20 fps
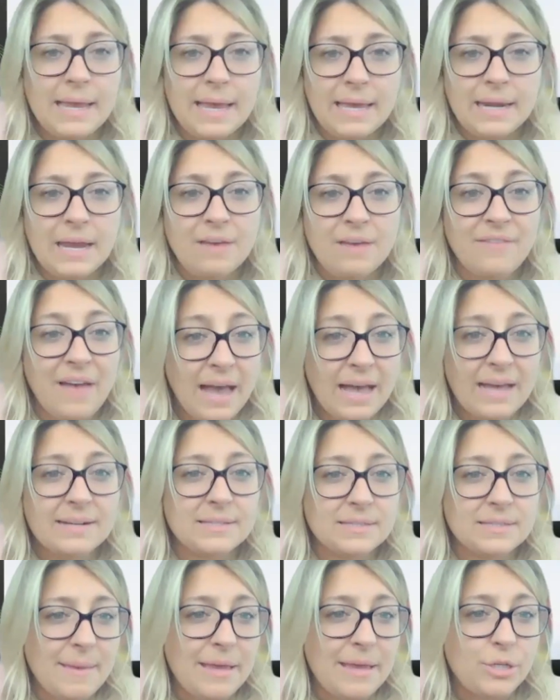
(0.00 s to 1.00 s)
and have had
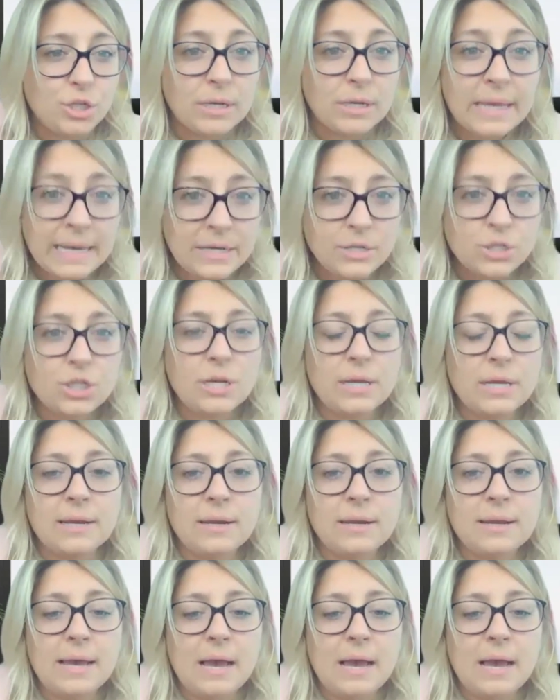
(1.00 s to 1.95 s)
some education